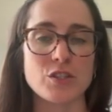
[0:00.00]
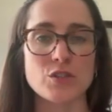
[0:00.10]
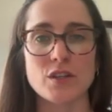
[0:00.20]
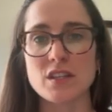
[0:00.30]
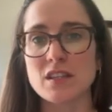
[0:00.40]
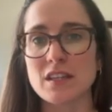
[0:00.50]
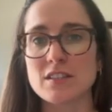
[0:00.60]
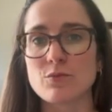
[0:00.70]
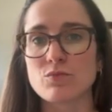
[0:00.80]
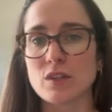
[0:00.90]
So I think that's
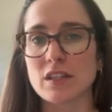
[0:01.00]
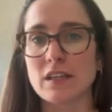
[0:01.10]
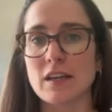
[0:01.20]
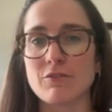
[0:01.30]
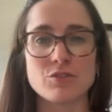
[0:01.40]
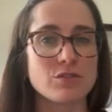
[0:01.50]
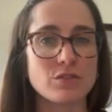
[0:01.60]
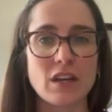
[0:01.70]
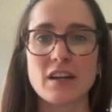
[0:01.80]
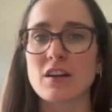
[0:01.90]
if you're still
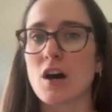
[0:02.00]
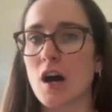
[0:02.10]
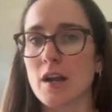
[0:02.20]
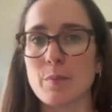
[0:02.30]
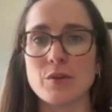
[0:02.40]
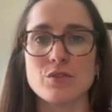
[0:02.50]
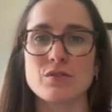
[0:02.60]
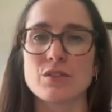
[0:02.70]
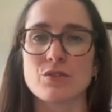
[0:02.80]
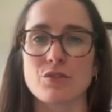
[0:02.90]
kind of caught up in
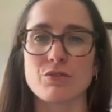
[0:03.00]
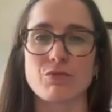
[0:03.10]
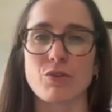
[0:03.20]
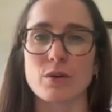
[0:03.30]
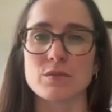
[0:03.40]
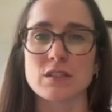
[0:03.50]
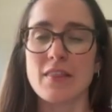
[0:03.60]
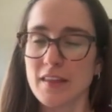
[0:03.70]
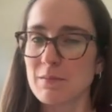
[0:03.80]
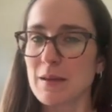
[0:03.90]
using Google Forms, I
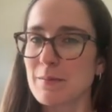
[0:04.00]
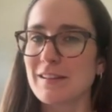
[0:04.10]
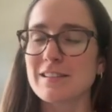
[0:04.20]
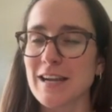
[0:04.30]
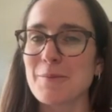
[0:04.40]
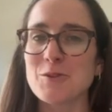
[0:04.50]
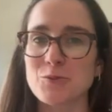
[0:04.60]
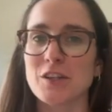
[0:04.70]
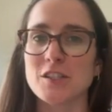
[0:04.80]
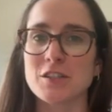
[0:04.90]
think maybe it's time to
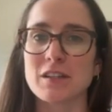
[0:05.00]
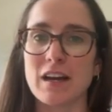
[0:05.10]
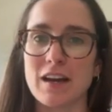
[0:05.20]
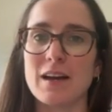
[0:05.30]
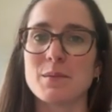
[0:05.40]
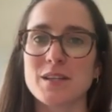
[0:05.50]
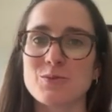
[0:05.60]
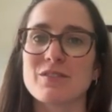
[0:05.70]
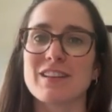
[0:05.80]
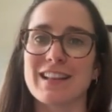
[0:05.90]
switch because we
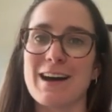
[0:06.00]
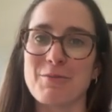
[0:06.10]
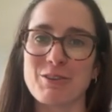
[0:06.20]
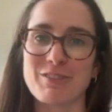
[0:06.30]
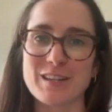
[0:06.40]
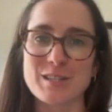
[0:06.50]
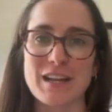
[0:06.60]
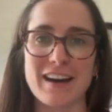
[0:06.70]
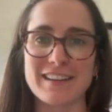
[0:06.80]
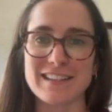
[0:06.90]
have a lot more
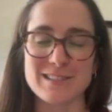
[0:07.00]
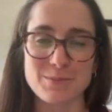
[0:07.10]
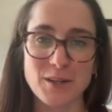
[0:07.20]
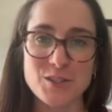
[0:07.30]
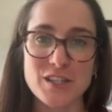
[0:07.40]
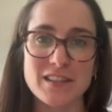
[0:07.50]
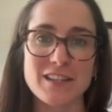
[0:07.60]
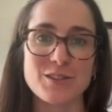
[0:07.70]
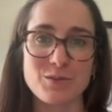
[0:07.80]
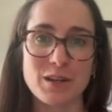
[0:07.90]
functionality in Smartsheet that
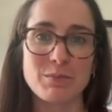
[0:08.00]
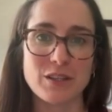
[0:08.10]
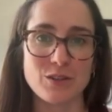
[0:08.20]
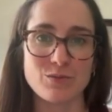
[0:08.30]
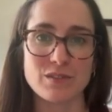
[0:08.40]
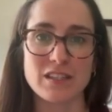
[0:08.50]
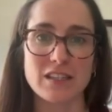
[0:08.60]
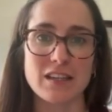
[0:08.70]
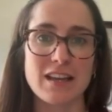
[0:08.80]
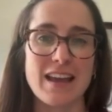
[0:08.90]
you can be using